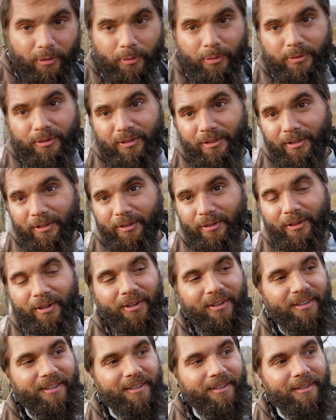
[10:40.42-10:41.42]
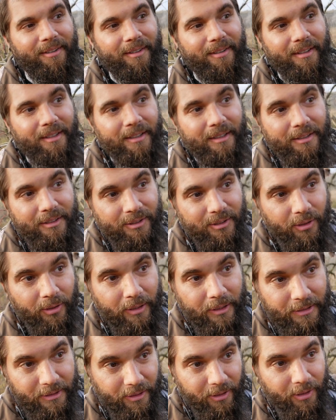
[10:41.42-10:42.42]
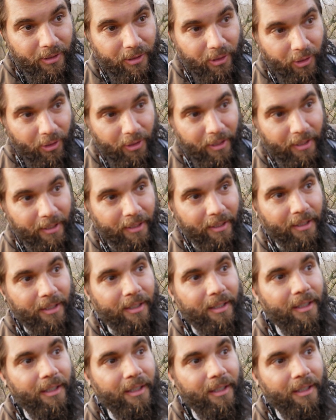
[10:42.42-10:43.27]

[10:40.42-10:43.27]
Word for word: there's another hunter. So I start looking, and